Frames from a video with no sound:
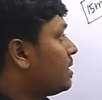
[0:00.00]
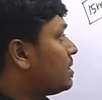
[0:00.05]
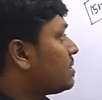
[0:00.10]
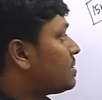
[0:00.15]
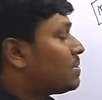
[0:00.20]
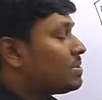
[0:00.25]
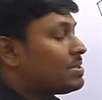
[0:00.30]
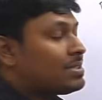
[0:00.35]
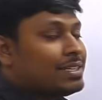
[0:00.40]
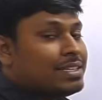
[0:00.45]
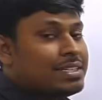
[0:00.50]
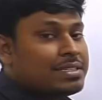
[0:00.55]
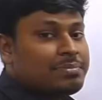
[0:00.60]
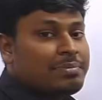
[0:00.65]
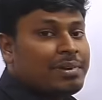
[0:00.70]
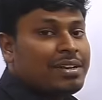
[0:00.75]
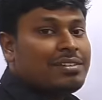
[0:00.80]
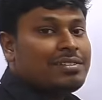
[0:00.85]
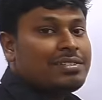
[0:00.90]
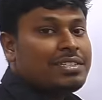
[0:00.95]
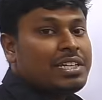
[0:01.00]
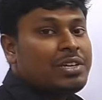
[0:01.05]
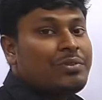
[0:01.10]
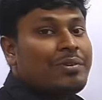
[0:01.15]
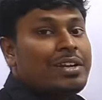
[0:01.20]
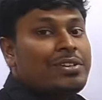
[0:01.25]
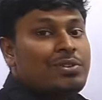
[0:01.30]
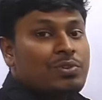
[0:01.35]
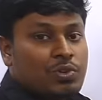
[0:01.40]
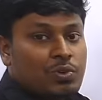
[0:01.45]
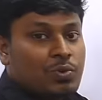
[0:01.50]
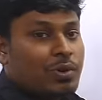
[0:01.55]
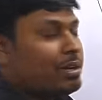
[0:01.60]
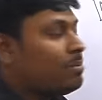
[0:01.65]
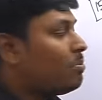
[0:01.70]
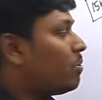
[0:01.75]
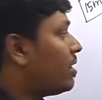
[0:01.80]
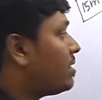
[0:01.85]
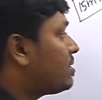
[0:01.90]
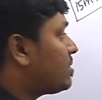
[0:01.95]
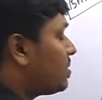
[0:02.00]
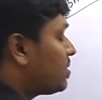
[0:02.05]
So 6 men is equal to 12 boys.